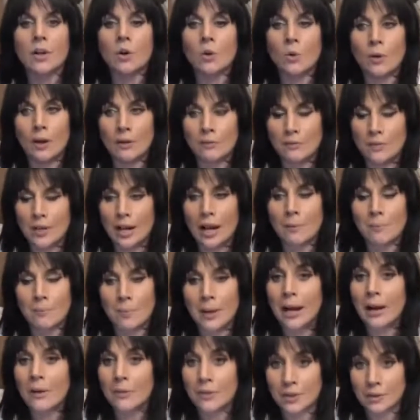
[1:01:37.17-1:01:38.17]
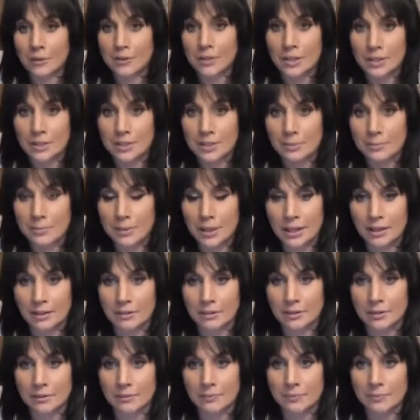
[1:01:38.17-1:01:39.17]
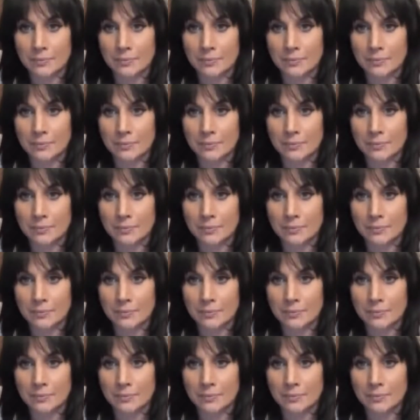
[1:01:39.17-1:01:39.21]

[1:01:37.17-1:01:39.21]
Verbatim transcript: who have not bowed their knee to Baal.